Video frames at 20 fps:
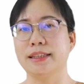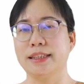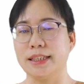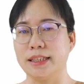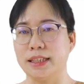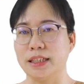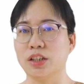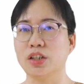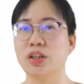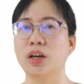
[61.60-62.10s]

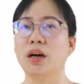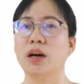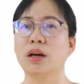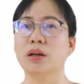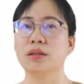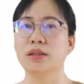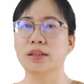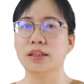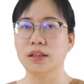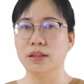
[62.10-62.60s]
factors,
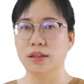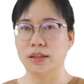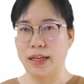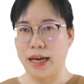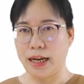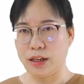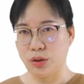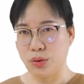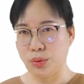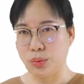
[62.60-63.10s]
the
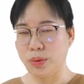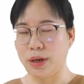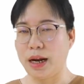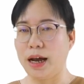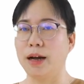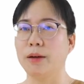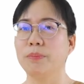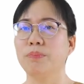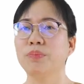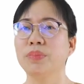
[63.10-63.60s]
natural soil is
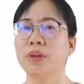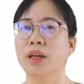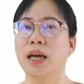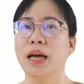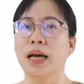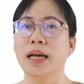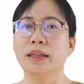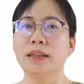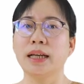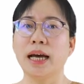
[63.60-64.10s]
formed.
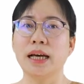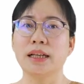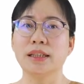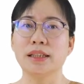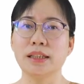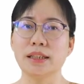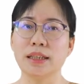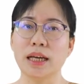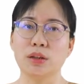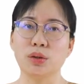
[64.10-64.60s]

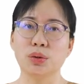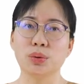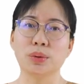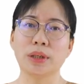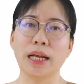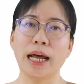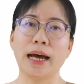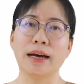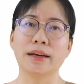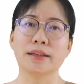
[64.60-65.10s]
Natural
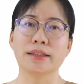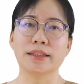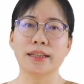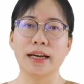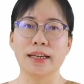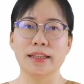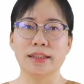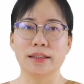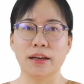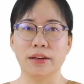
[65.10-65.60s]
soil
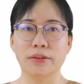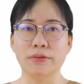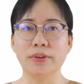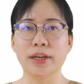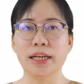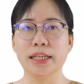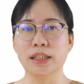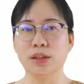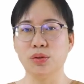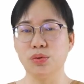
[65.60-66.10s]
gradually
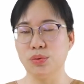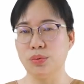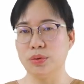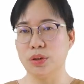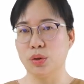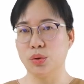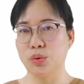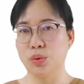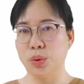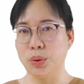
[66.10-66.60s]
develops into
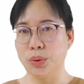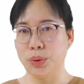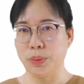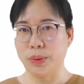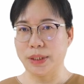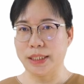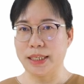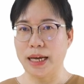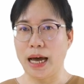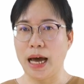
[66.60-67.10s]

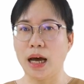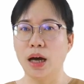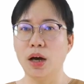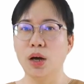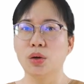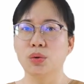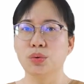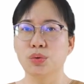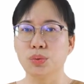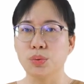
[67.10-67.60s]
agricultural soil
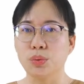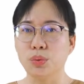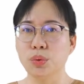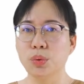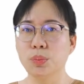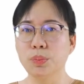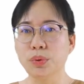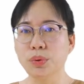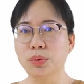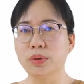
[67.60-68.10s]

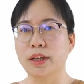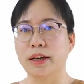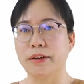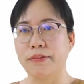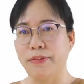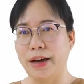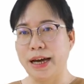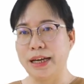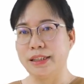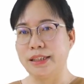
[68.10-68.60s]
under the
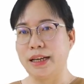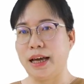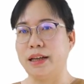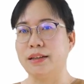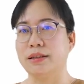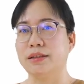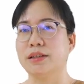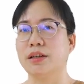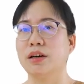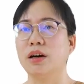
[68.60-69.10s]
action of
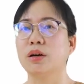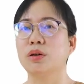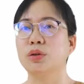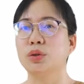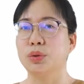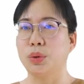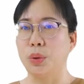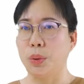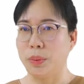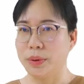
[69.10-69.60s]
human
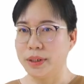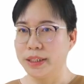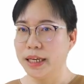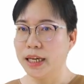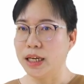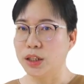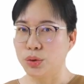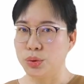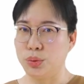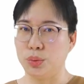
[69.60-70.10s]
factors.
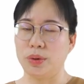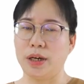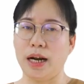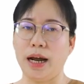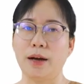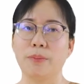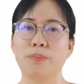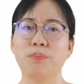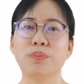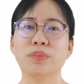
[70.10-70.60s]

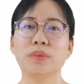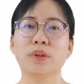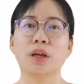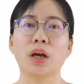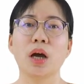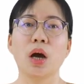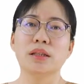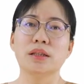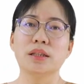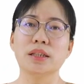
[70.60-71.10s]

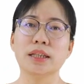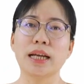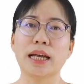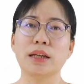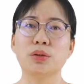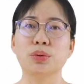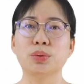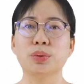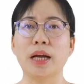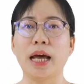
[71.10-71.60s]
Natural
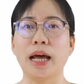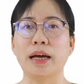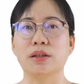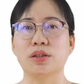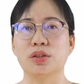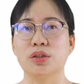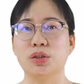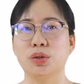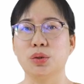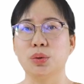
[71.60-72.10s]
soils are the
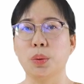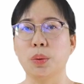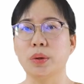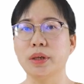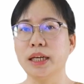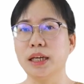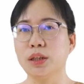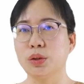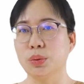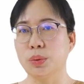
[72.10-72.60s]
basis for
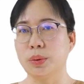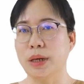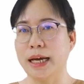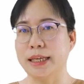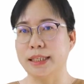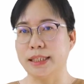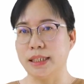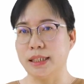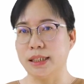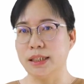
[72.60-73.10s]
the
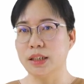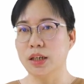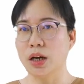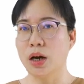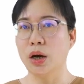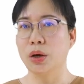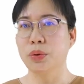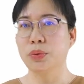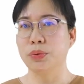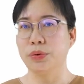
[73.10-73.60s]
formation and
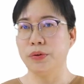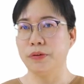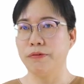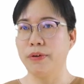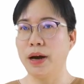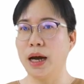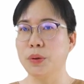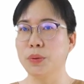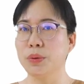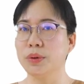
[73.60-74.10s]
development of
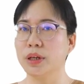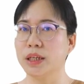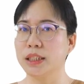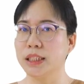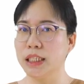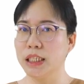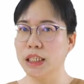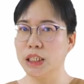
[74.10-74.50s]
agricultural